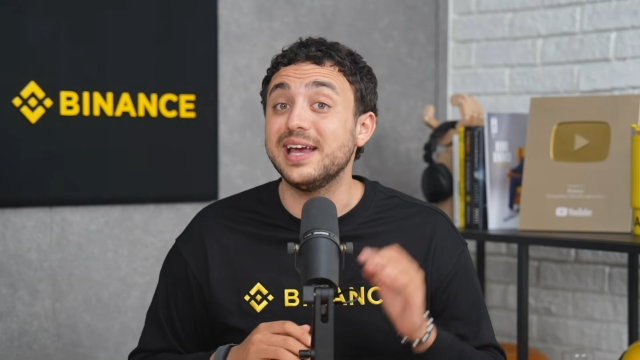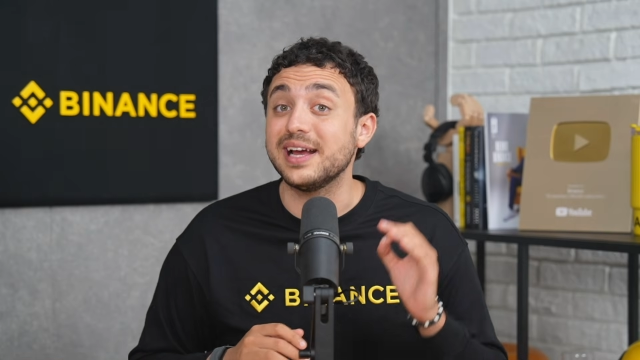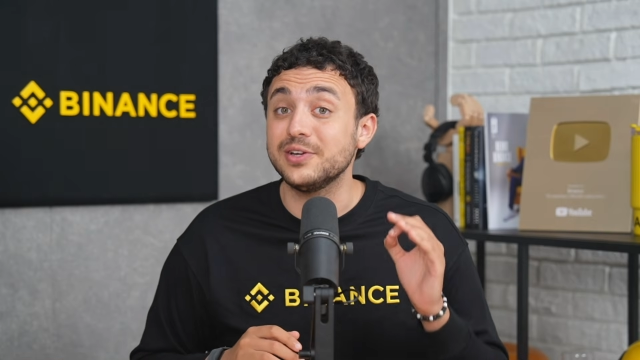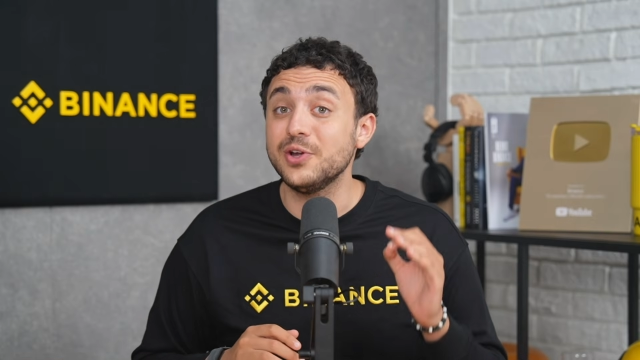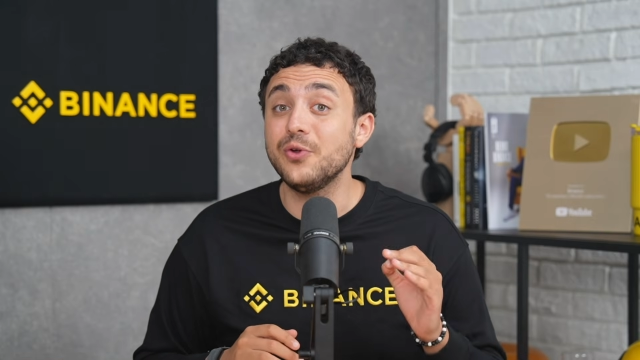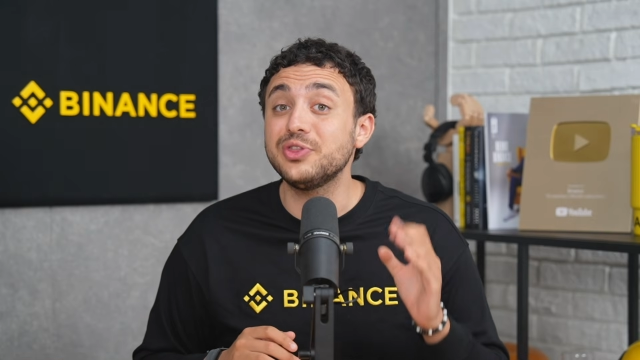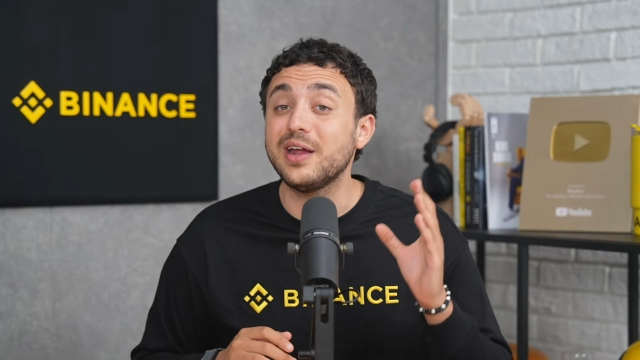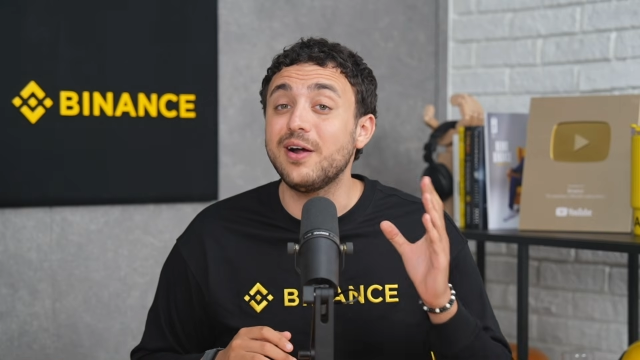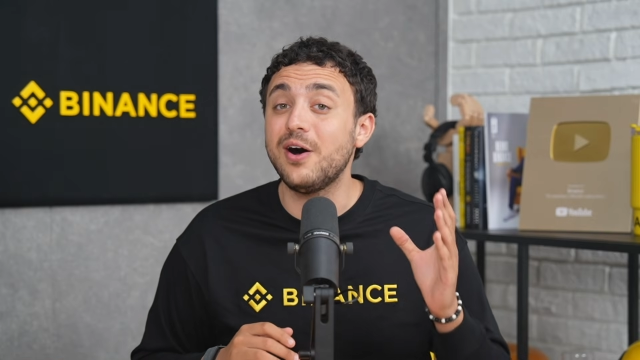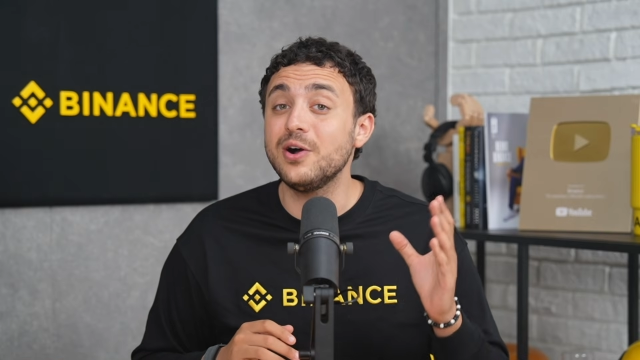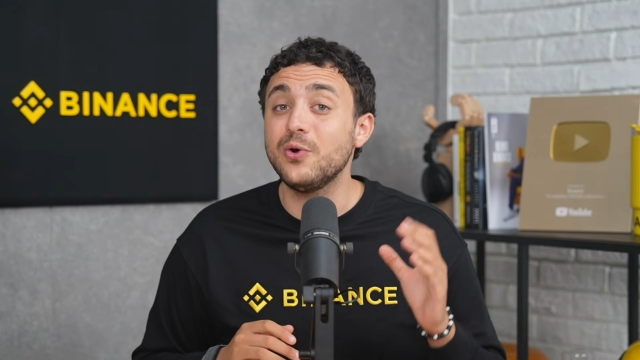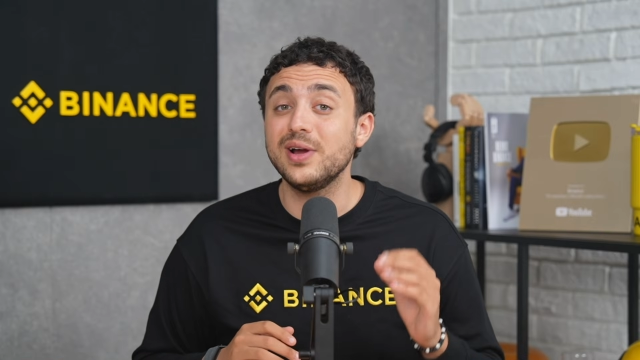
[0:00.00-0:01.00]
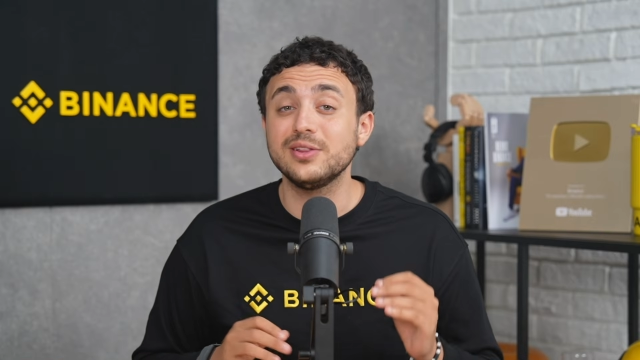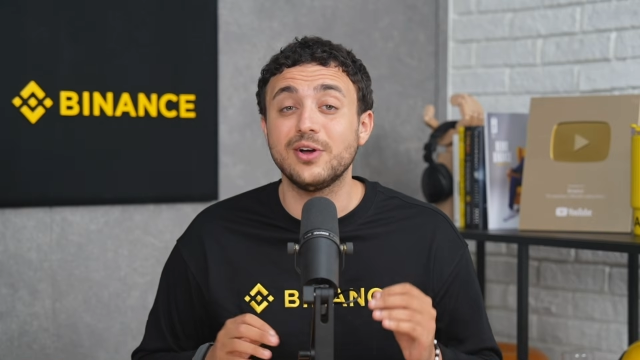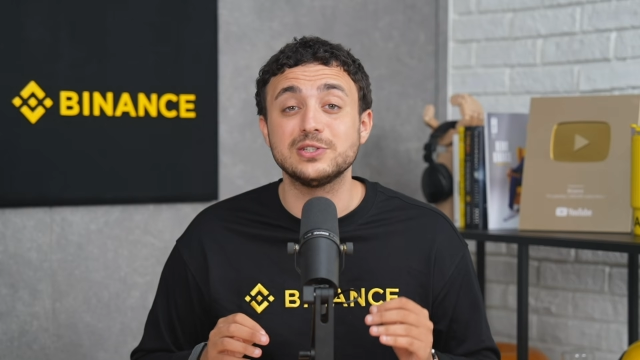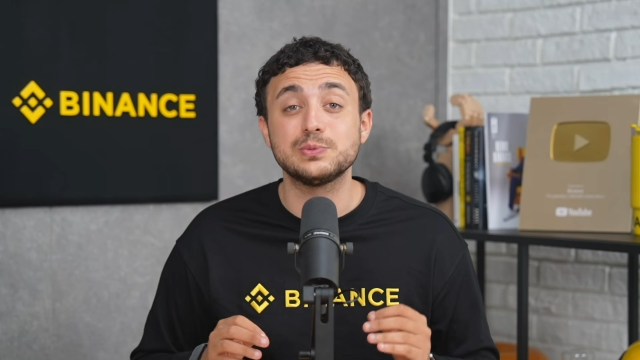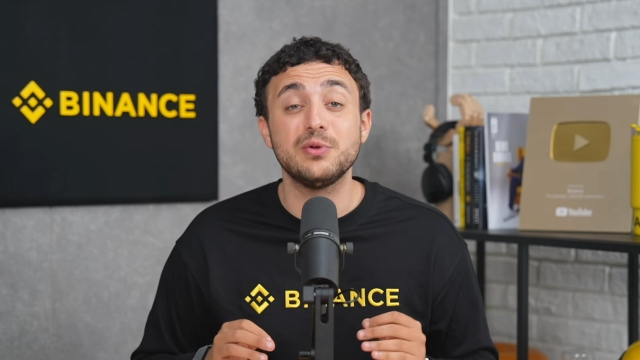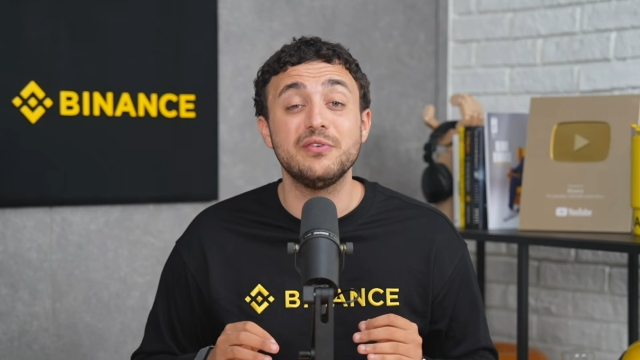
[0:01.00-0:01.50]
Take note that ongoing
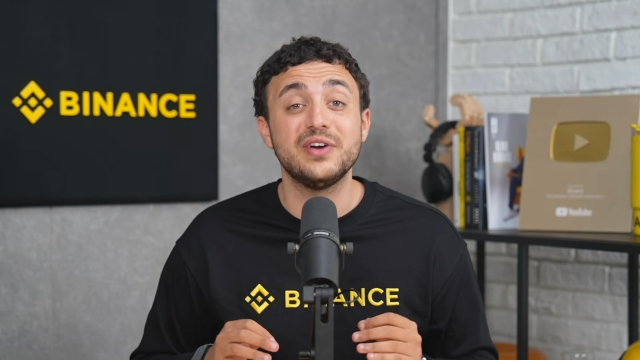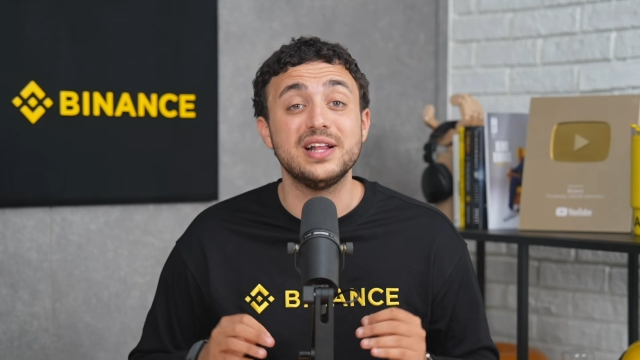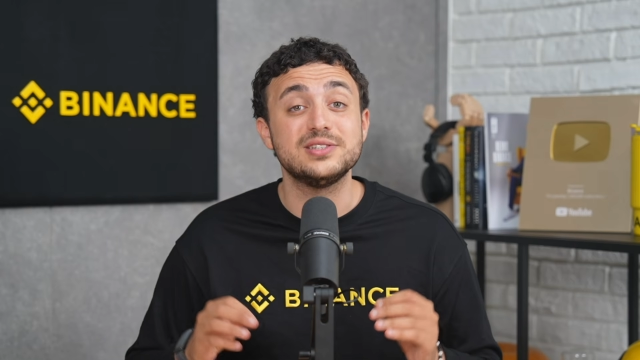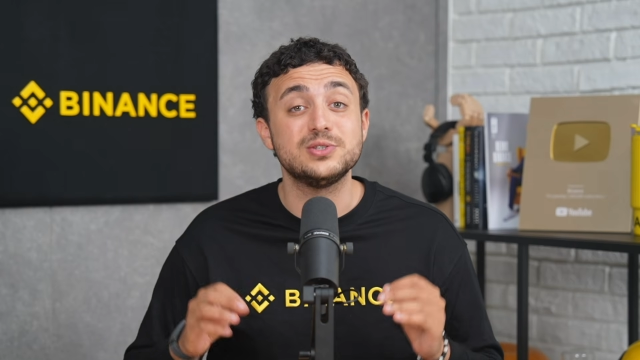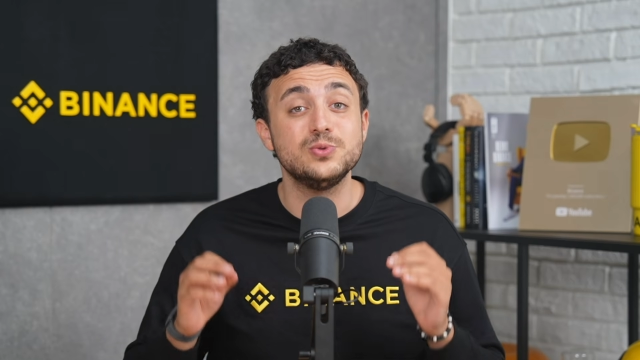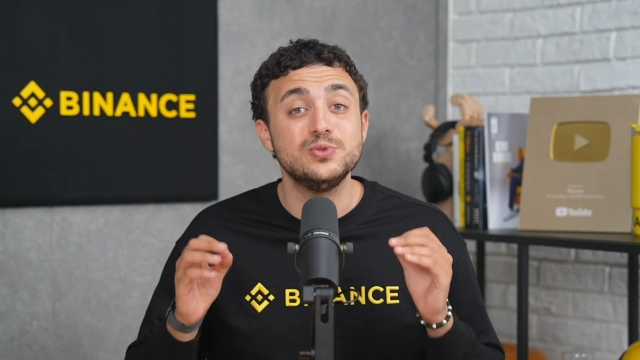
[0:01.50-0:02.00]
Launchpool events